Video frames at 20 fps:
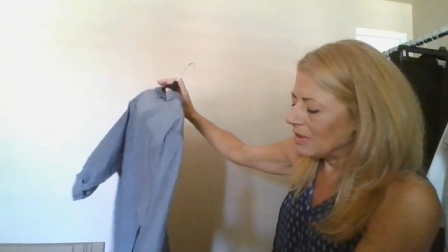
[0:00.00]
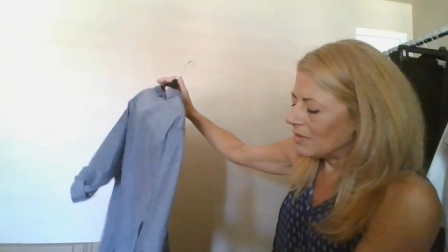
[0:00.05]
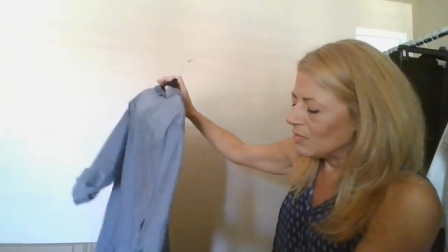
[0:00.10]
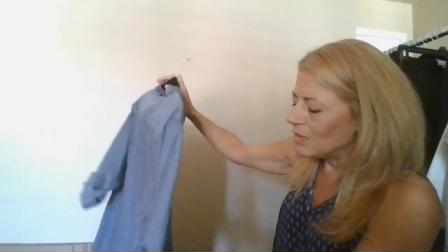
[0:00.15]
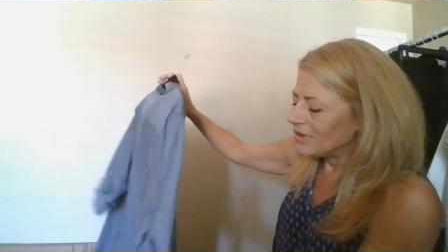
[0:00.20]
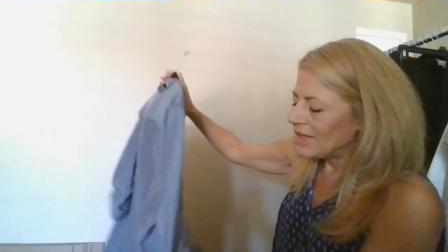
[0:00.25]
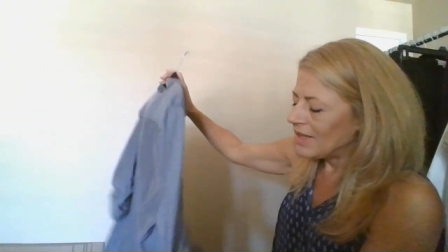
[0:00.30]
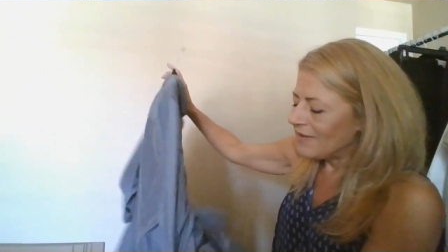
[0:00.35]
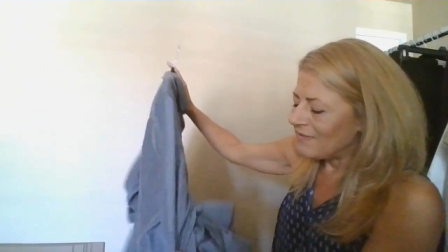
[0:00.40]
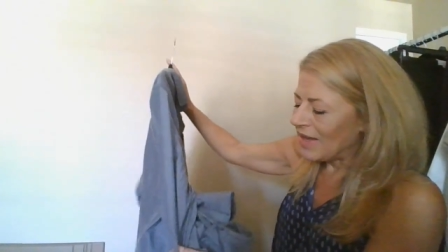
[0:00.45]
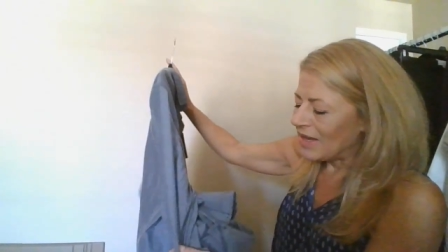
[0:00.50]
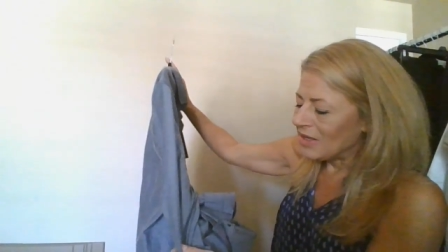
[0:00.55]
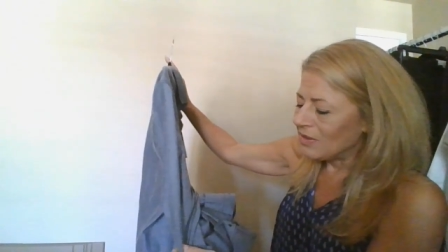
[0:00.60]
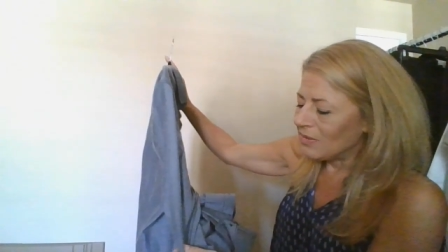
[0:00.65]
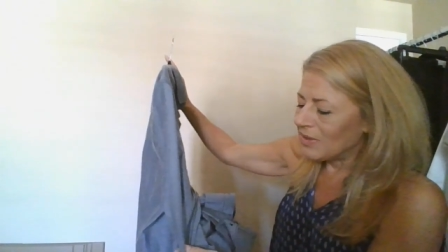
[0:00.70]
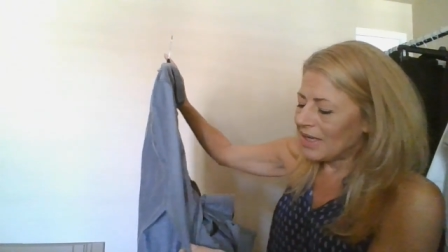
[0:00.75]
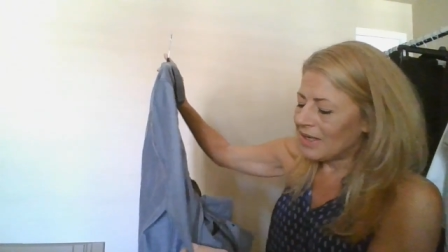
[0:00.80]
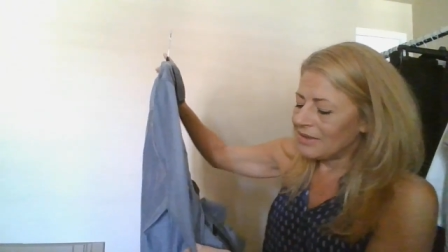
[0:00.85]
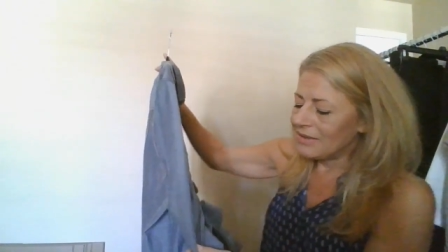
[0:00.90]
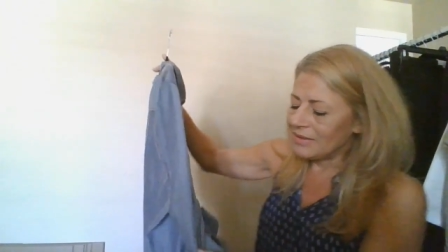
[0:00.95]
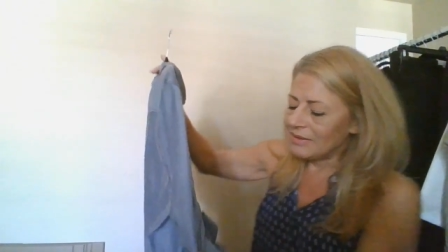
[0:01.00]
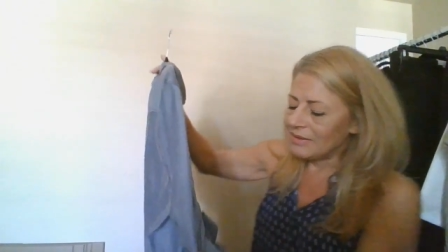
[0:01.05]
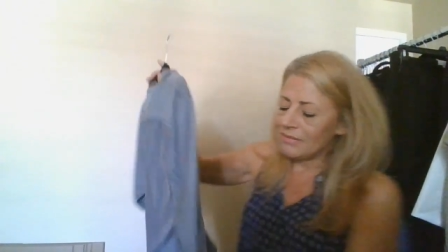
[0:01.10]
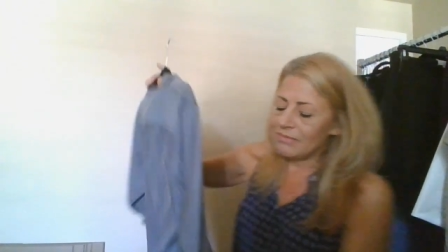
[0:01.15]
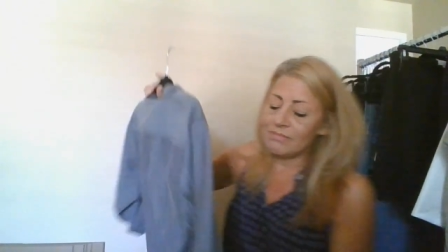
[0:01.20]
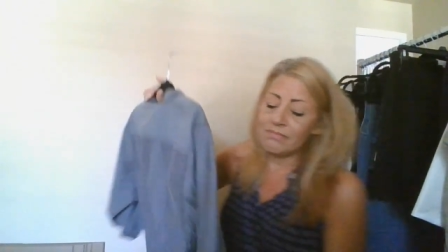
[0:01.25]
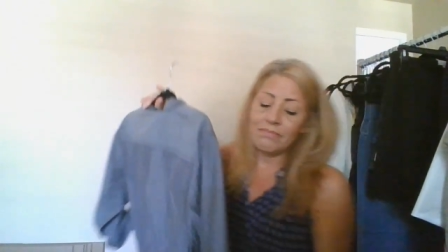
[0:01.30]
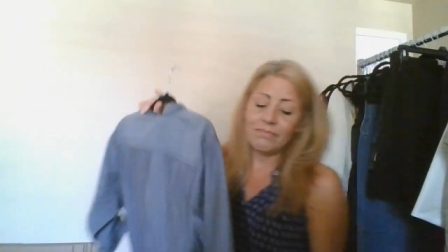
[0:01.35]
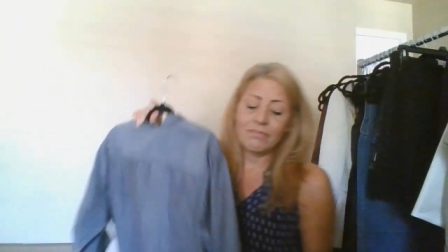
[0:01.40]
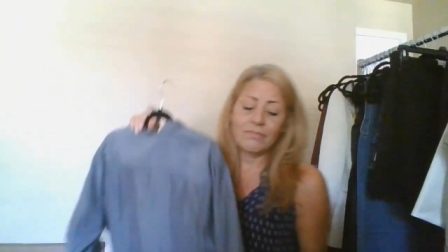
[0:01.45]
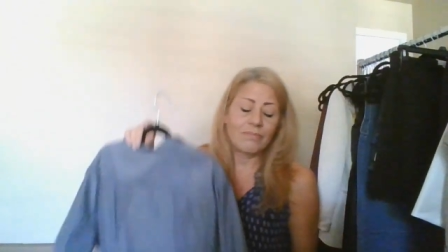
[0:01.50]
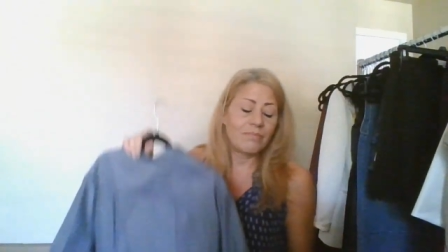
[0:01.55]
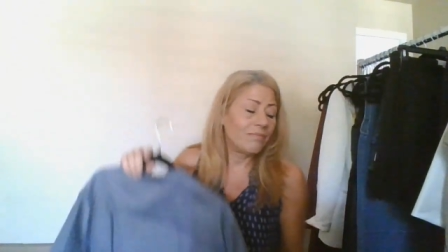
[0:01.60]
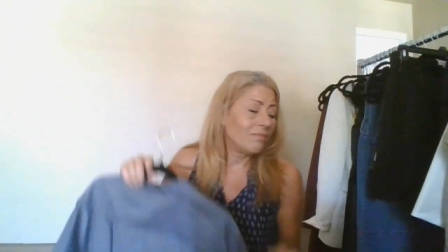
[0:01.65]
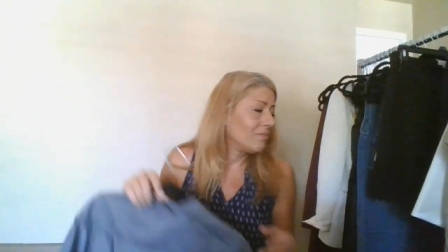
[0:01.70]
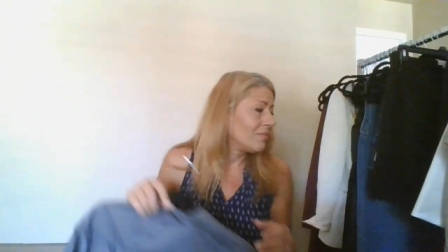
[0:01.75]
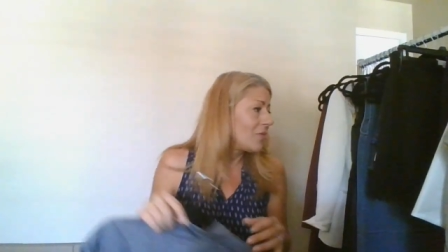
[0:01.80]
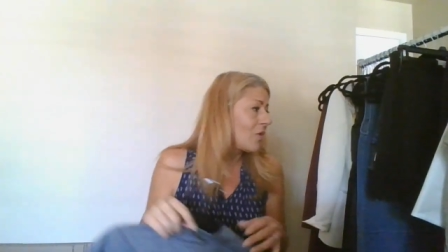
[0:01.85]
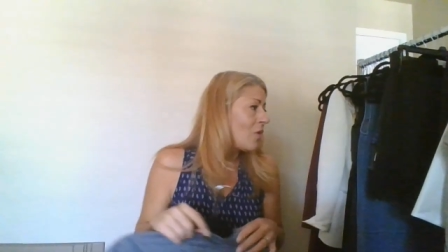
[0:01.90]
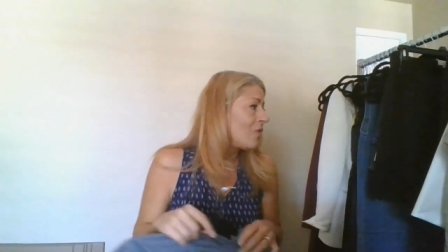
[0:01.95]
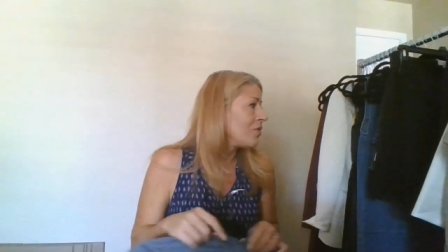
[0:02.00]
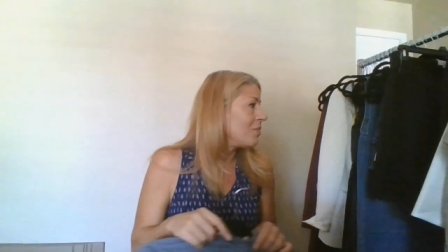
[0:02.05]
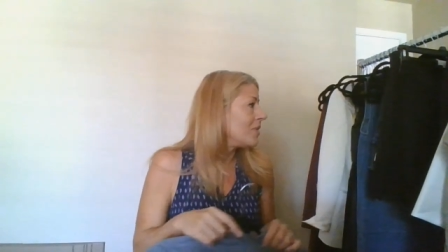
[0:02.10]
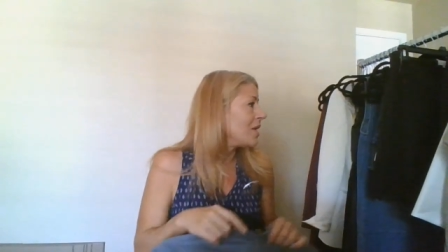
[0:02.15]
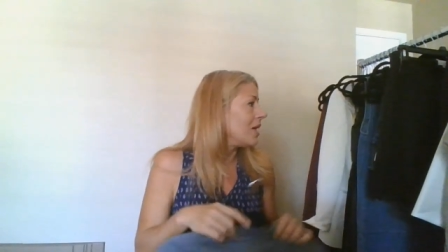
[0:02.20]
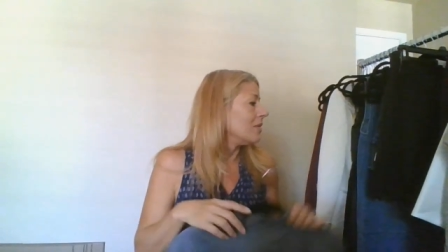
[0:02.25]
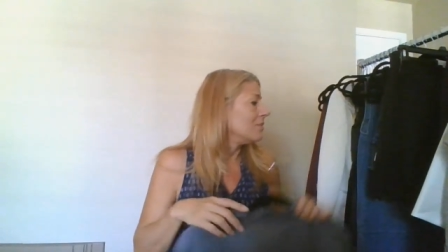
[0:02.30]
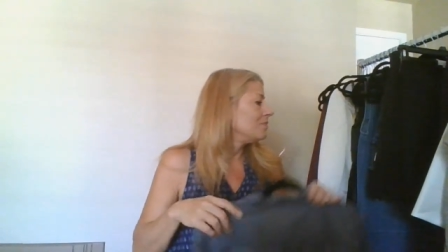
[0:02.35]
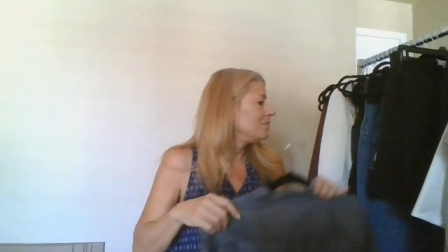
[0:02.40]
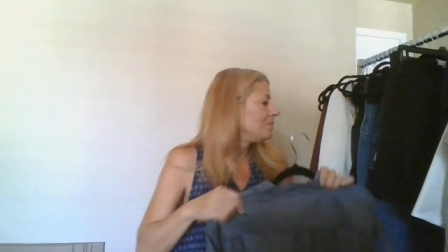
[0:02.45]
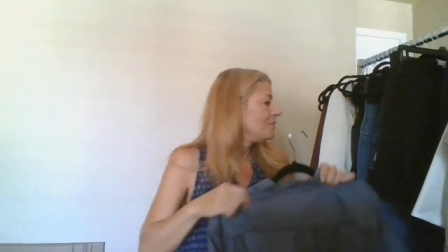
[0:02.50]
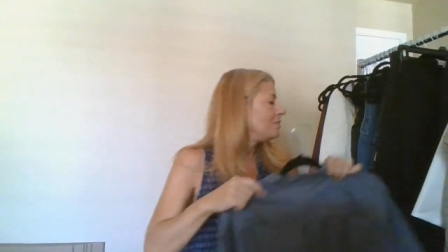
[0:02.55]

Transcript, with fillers: what they value at it, and go from there.